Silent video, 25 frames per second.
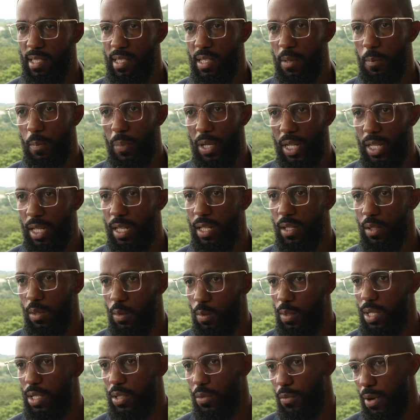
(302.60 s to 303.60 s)
is a player
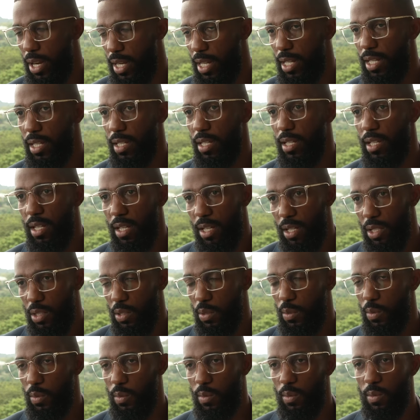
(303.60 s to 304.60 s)
who is ready
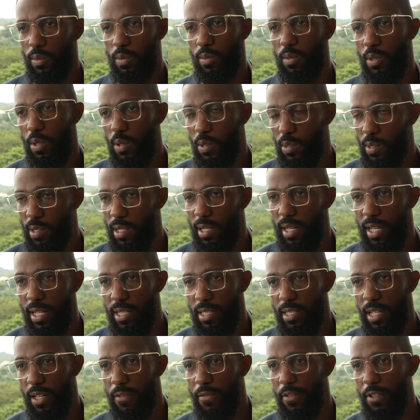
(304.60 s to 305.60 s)
to go to the
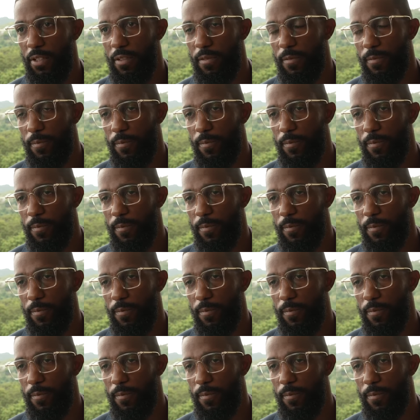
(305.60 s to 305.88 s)
next level.